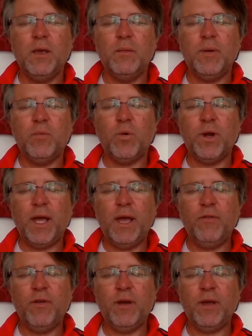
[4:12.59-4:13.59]
But
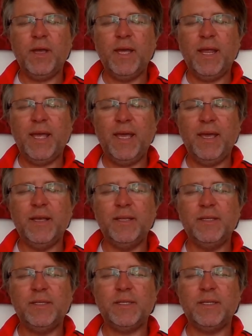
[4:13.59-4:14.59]
whatever it
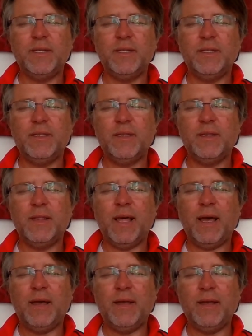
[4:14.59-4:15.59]
is
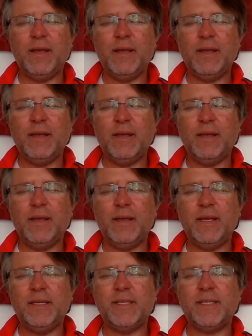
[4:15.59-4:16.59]
that
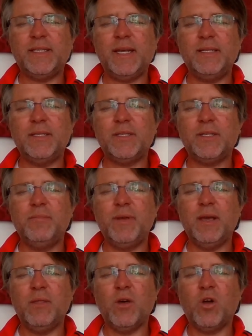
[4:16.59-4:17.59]
is sensed to
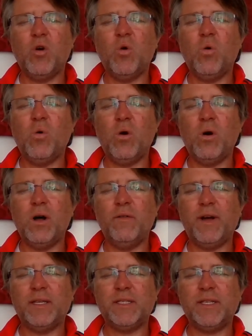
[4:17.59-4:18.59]
be at the core of
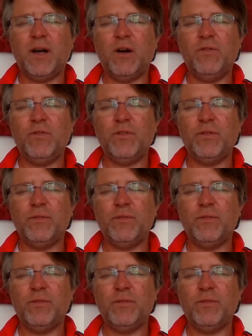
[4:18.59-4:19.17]
ourself,